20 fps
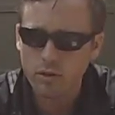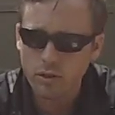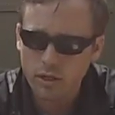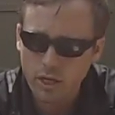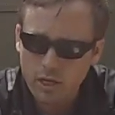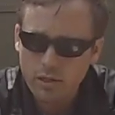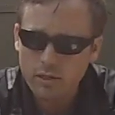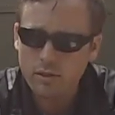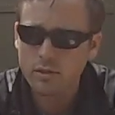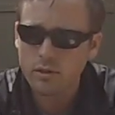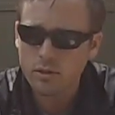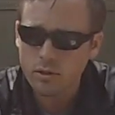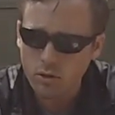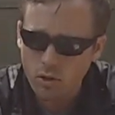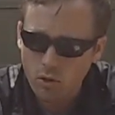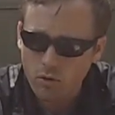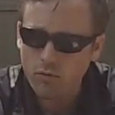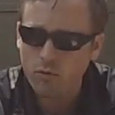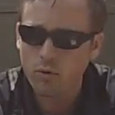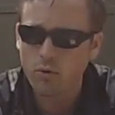Yes,
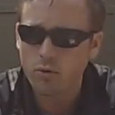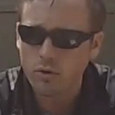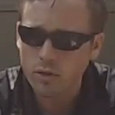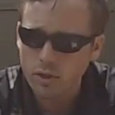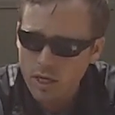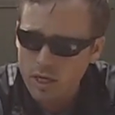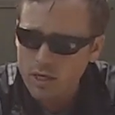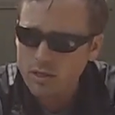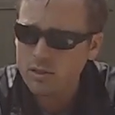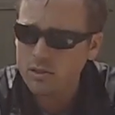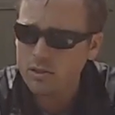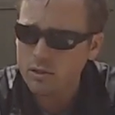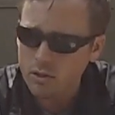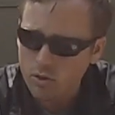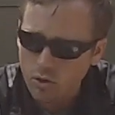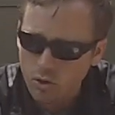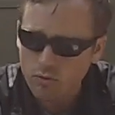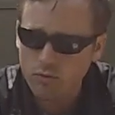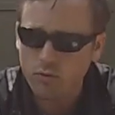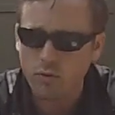no food. Yes,
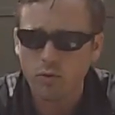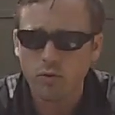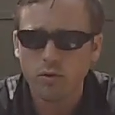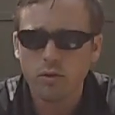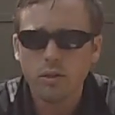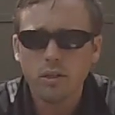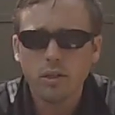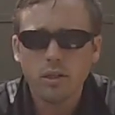no food.